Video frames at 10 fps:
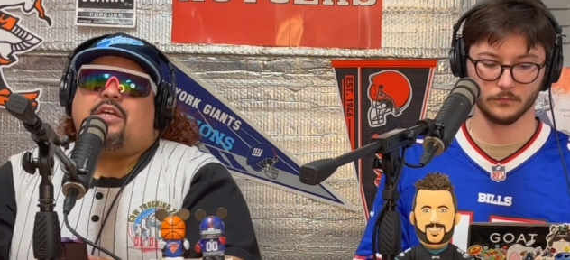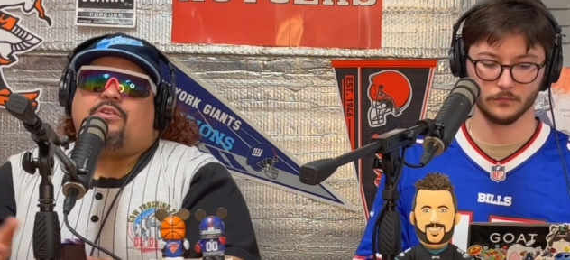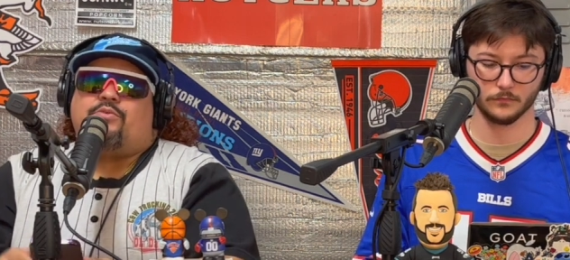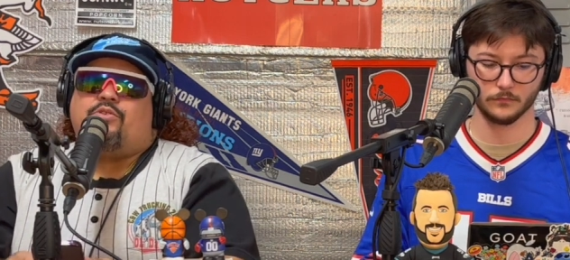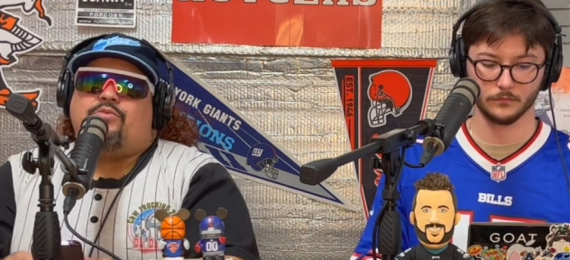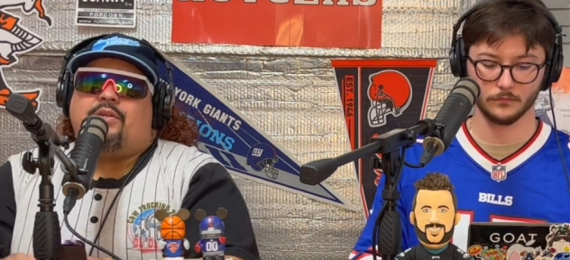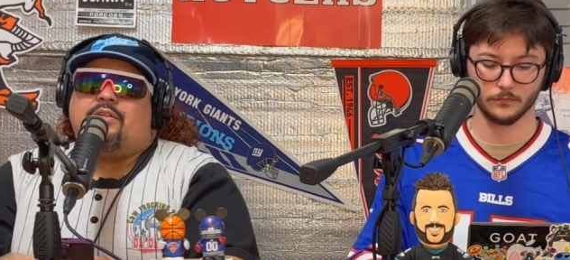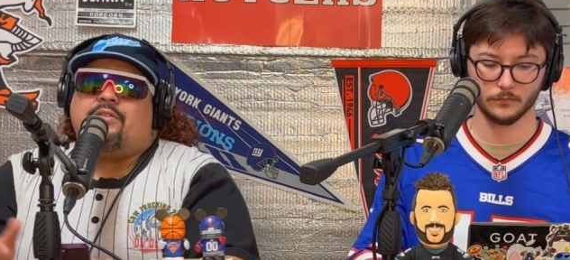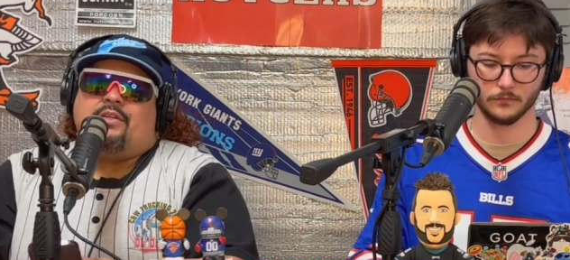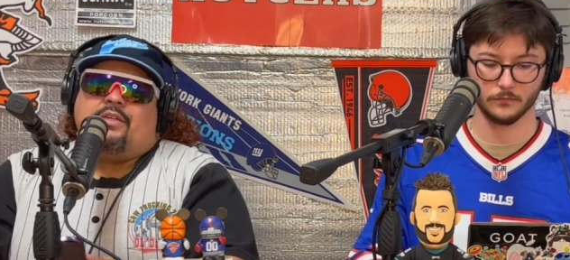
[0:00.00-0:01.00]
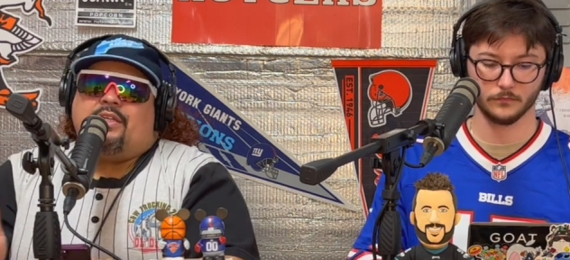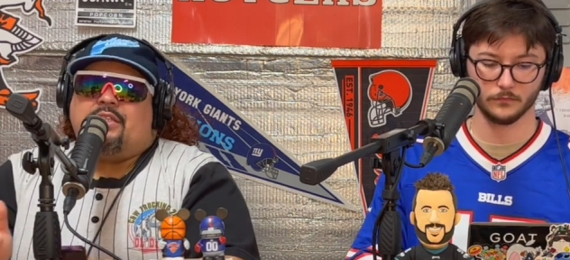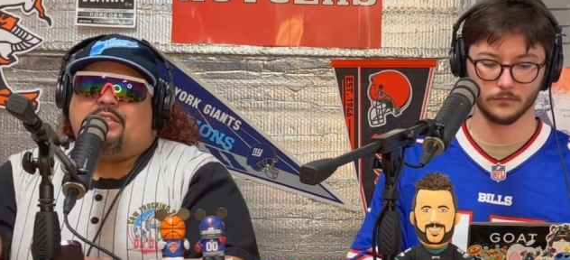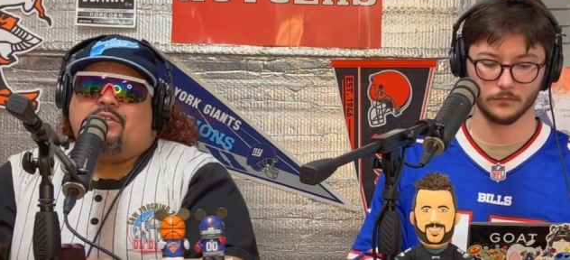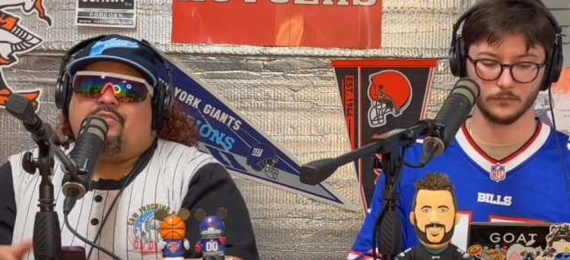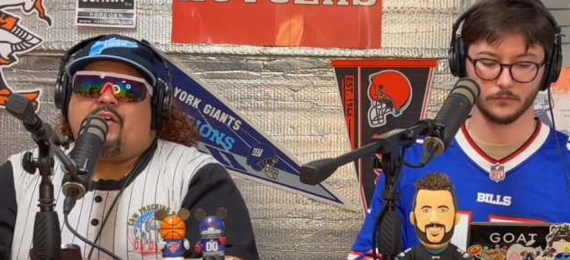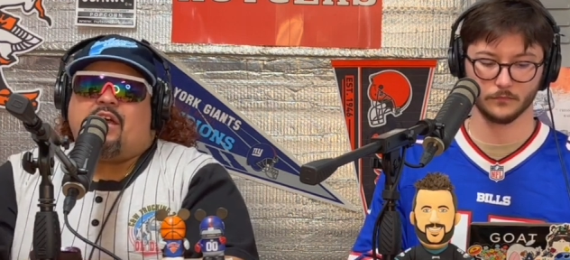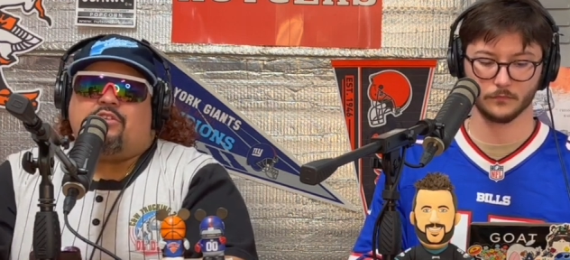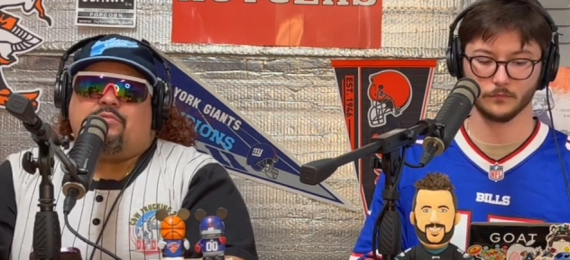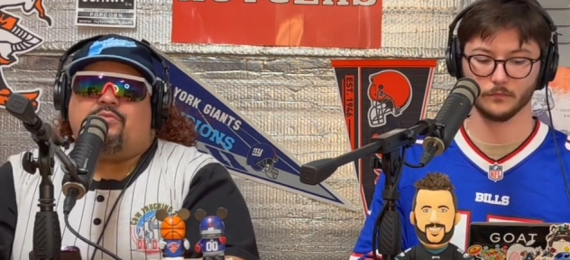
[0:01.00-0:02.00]
Speaker 1: out a role where he's still
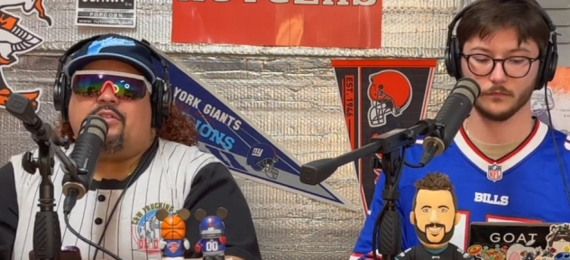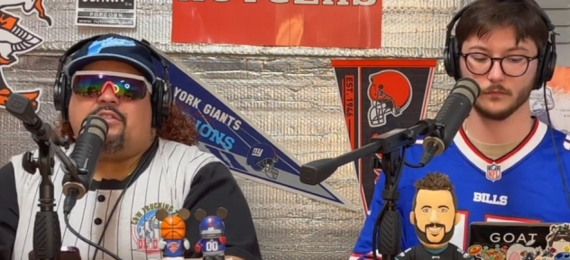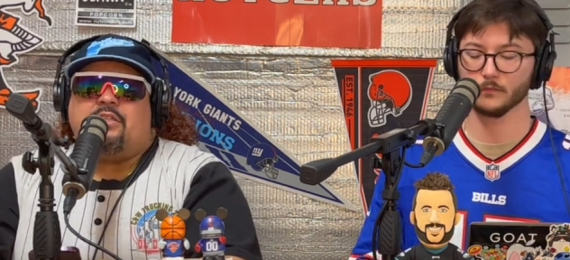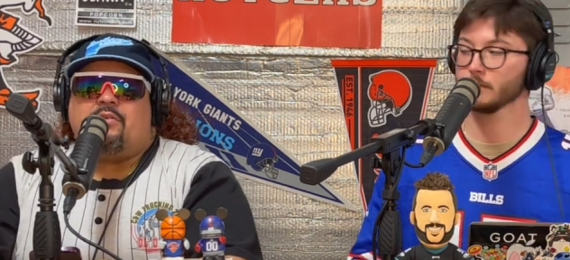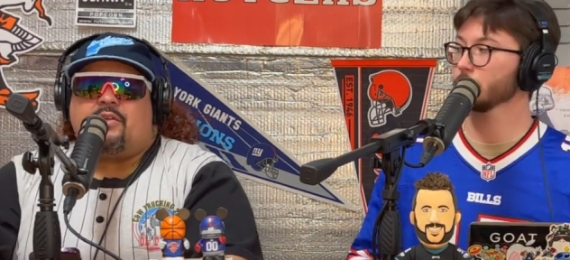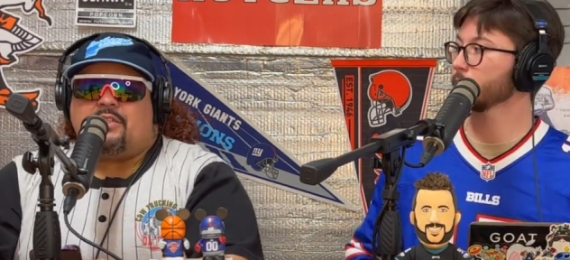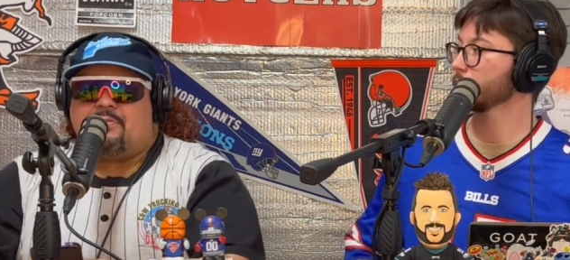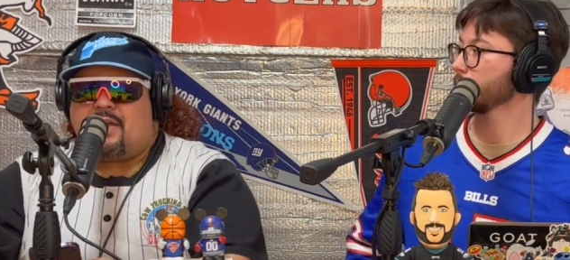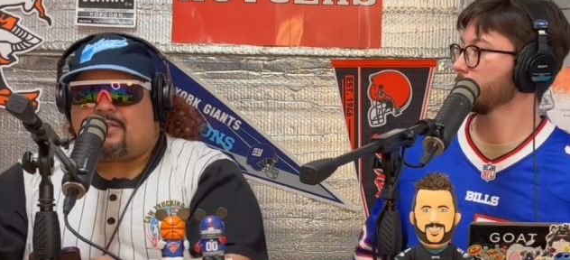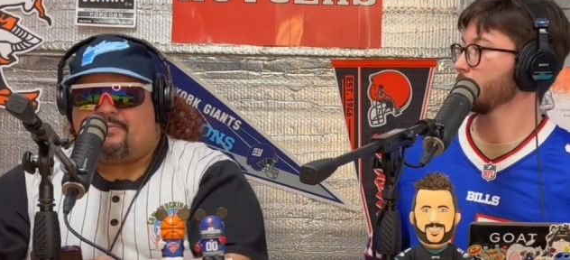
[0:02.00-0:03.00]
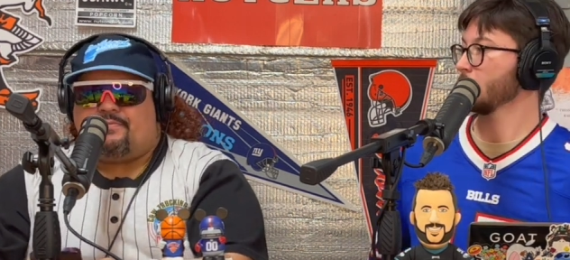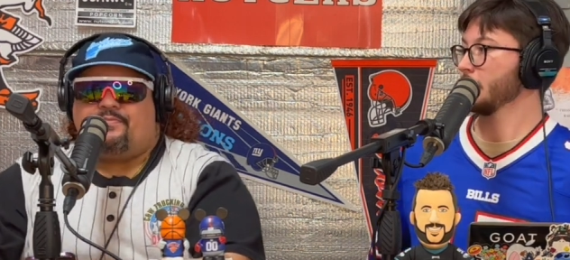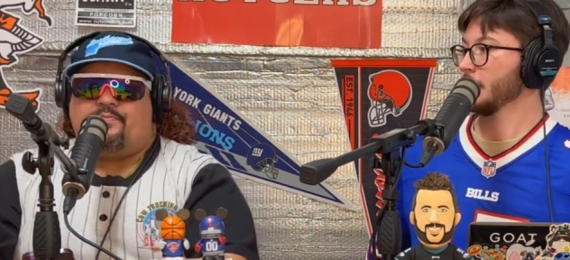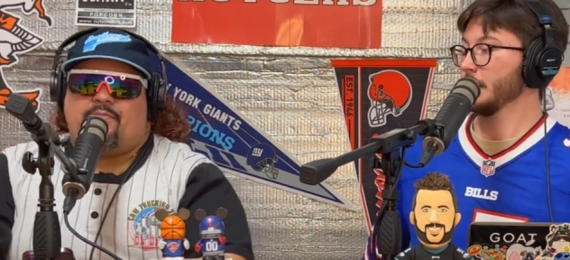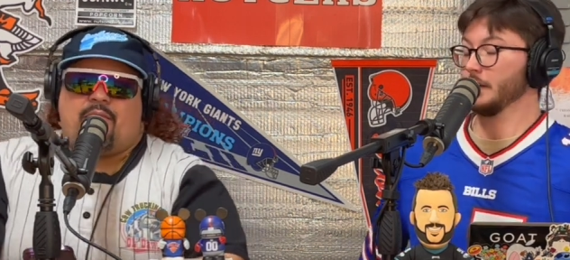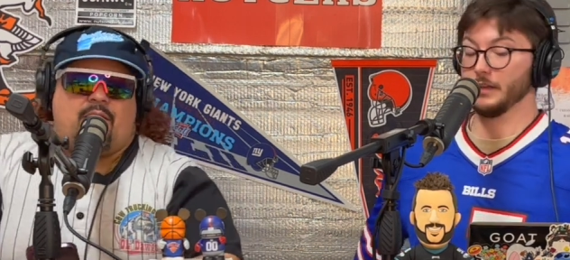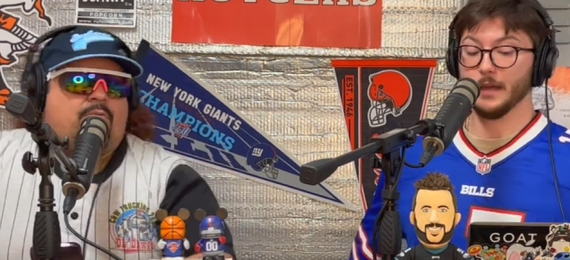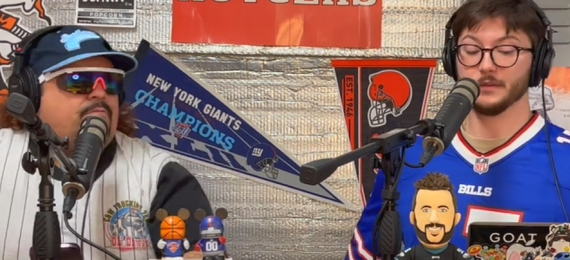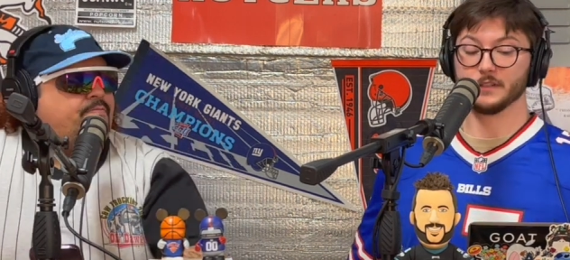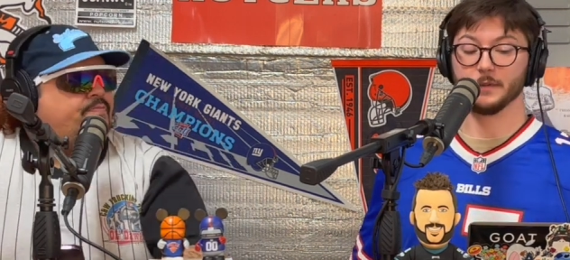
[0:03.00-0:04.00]
valuable once Debo gets back.
Speaker 2: Yeah,
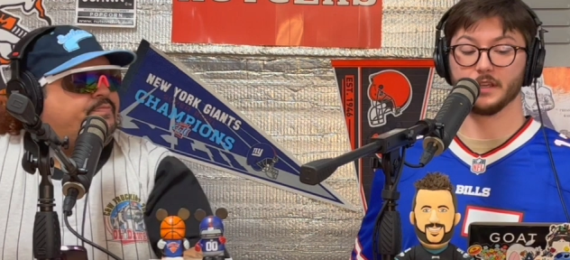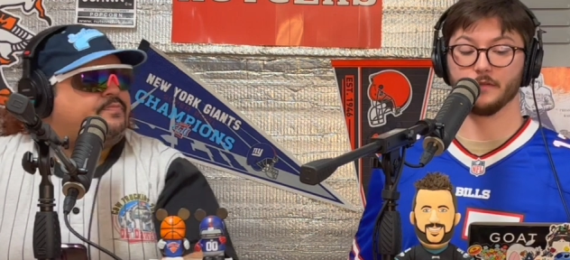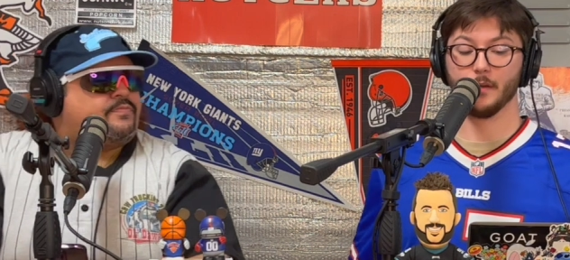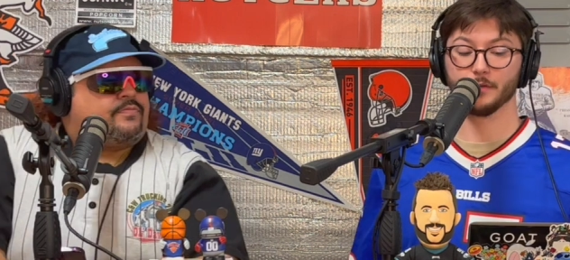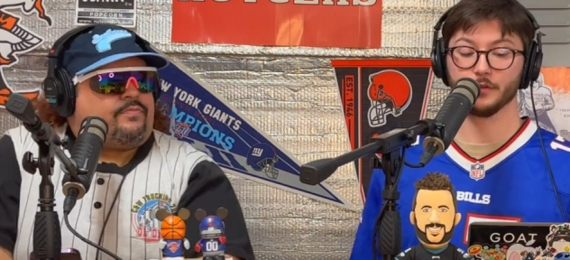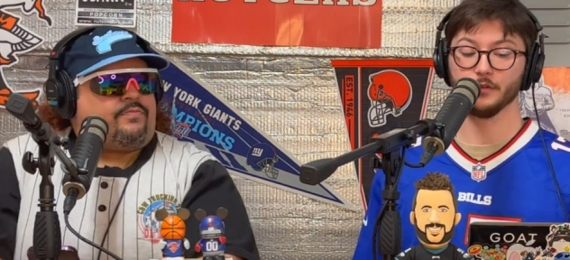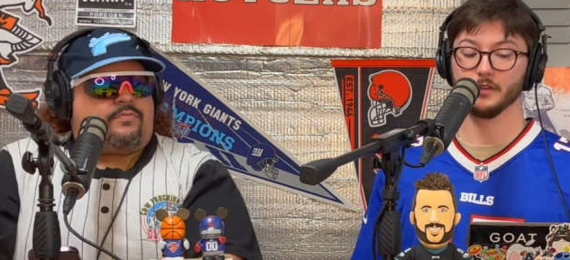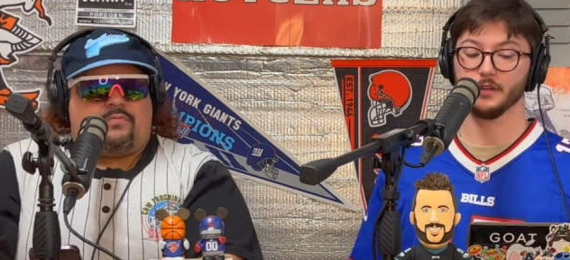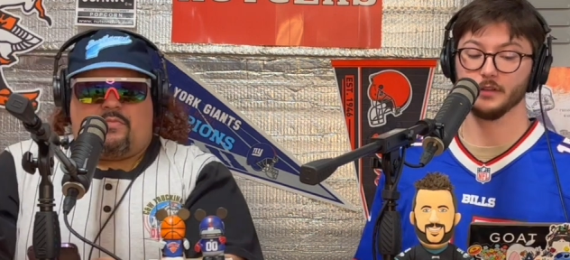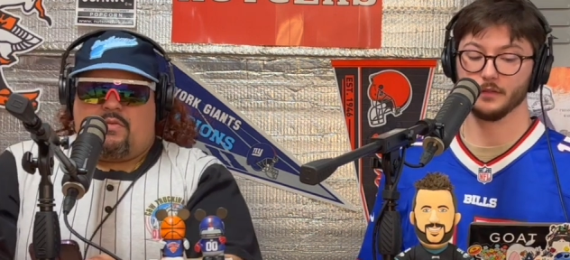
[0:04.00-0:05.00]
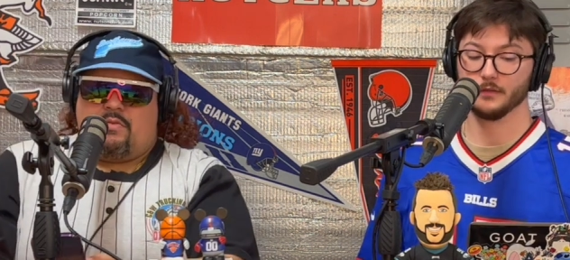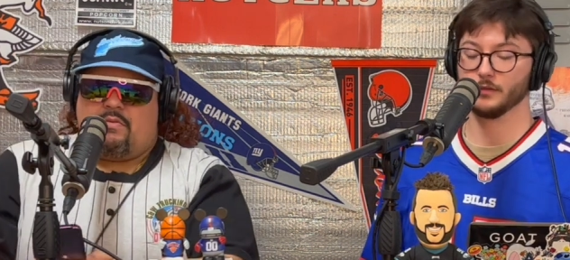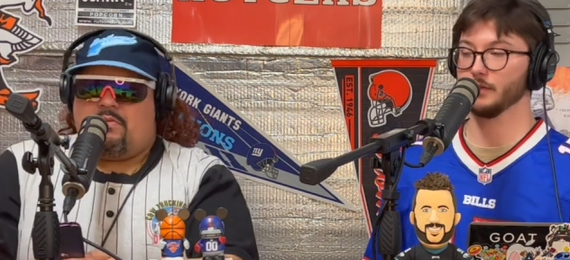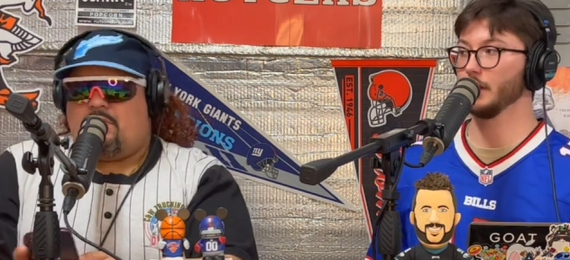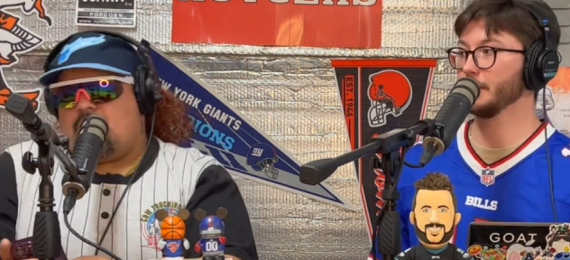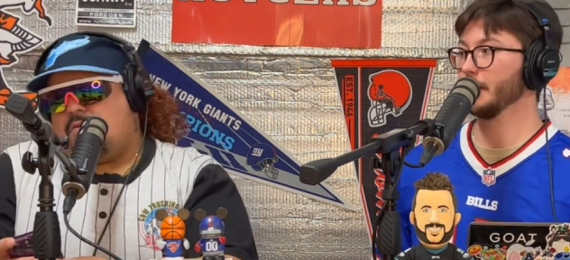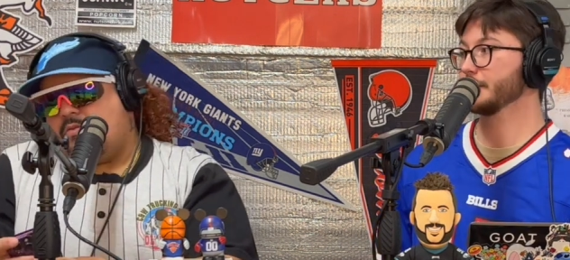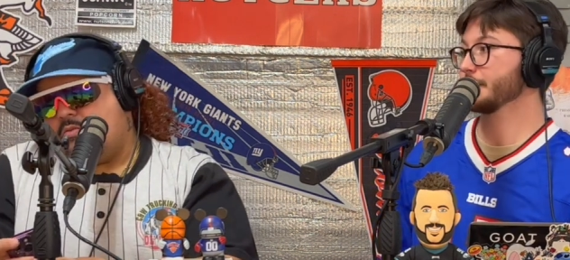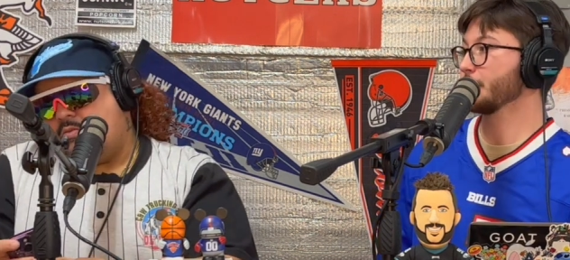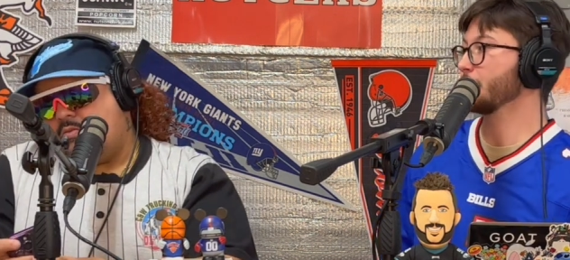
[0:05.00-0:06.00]
I mean, speaking of opportunity, uh,
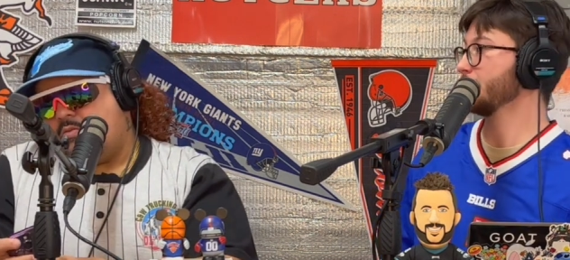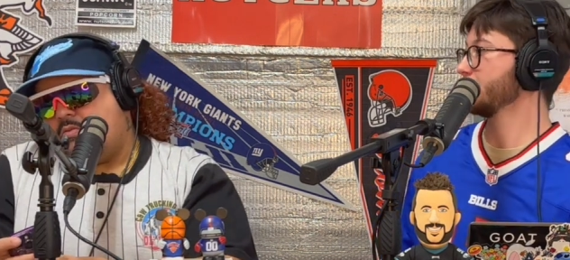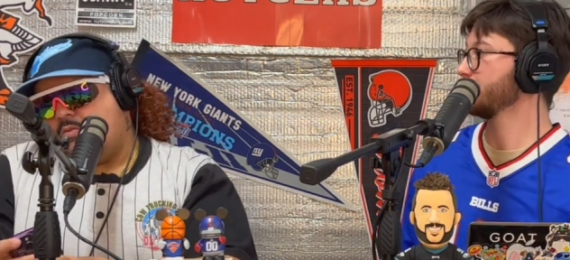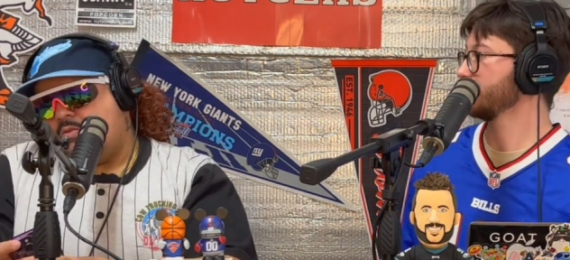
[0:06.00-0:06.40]
D'Onta Foreman,